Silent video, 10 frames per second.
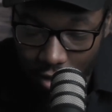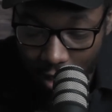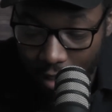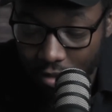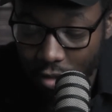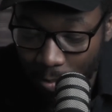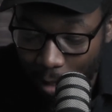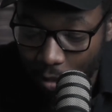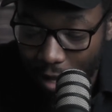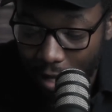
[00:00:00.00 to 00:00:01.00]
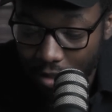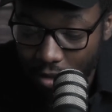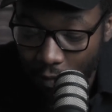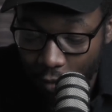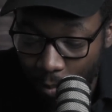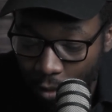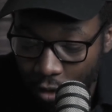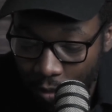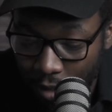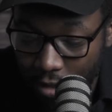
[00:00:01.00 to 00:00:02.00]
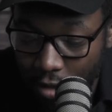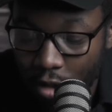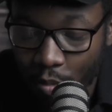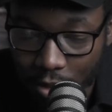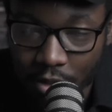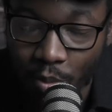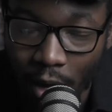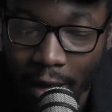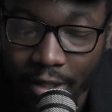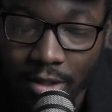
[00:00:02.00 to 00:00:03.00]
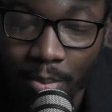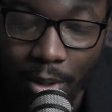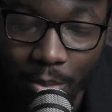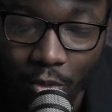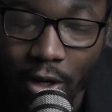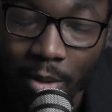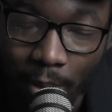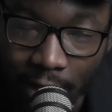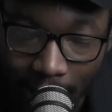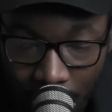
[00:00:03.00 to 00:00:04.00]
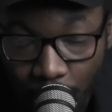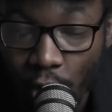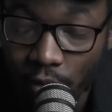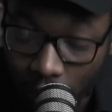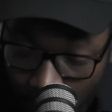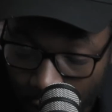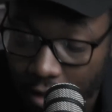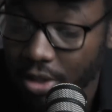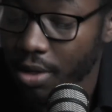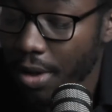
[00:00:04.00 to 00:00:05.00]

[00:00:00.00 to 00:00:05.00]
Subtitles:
to change, so you may want to add a few more tweaks, which is why some people recommend adding a profile first,